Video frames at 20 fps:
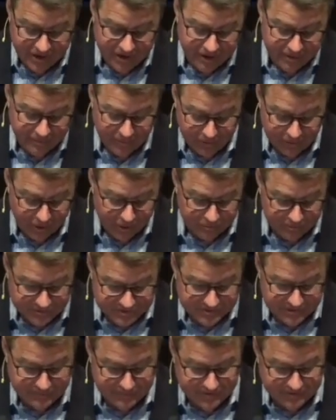um, along
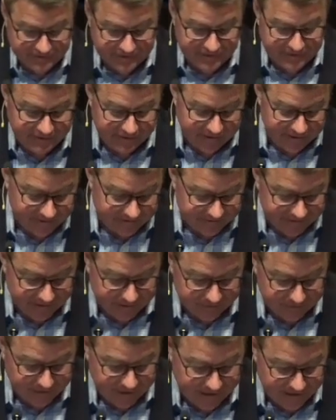with Timothy and the
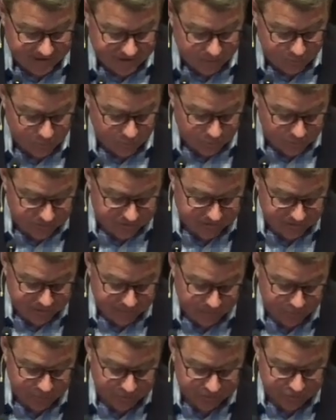other guys that were with
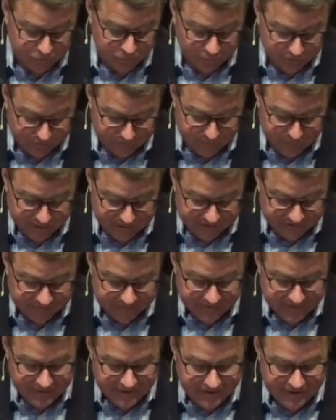them, which would have
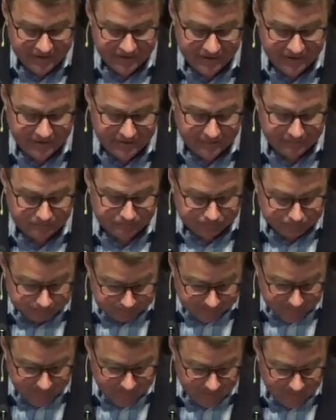been um,
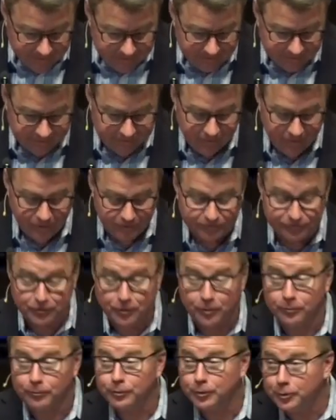uh,
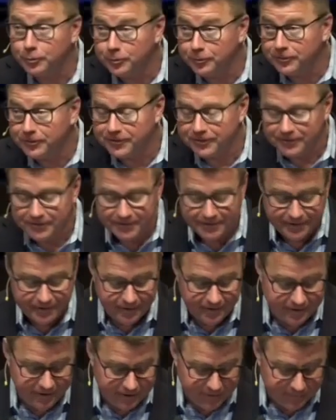also Luke
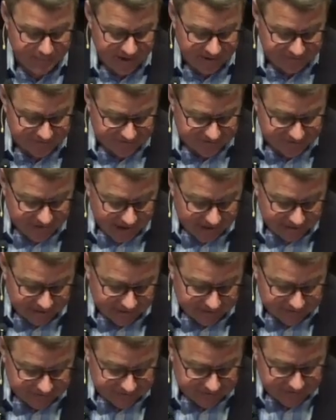um, and
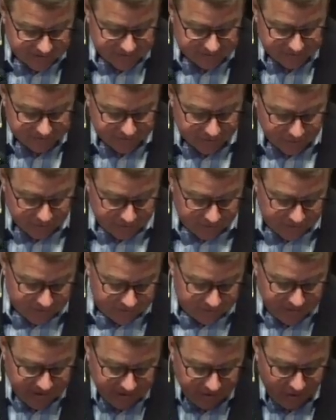Silas. And so
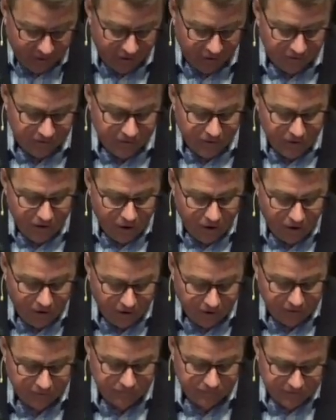here they all
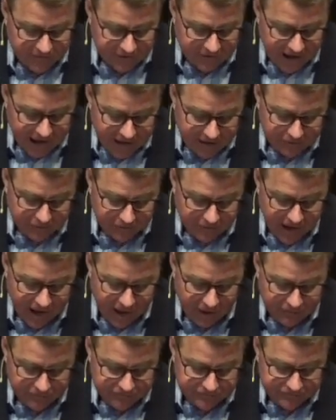are, they're at her
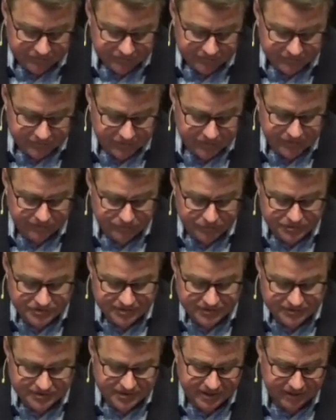house. Look at verse
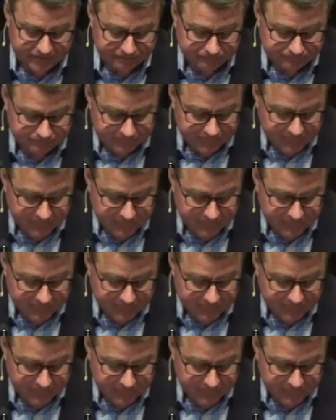16.